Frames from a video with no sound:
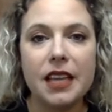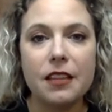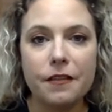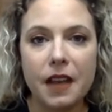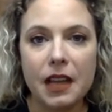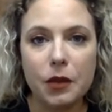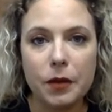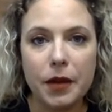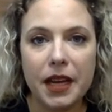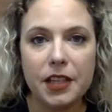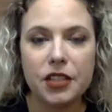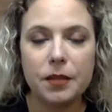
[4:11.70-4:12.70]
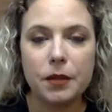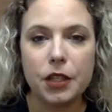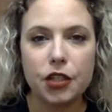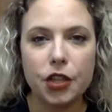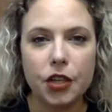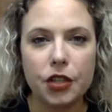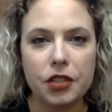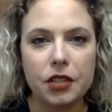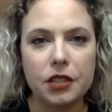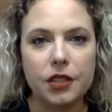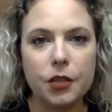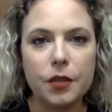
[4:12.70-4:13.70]
In the following pages, I'm going to show you
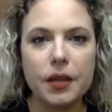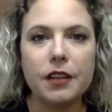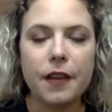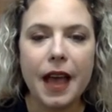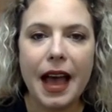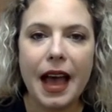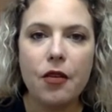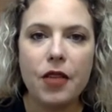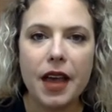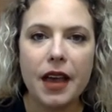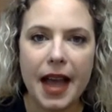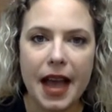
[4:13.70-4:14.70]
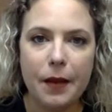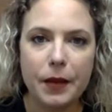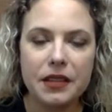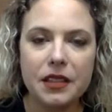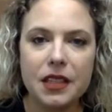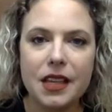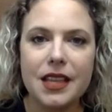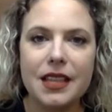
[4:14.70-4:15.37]
just a little bit of how that happens.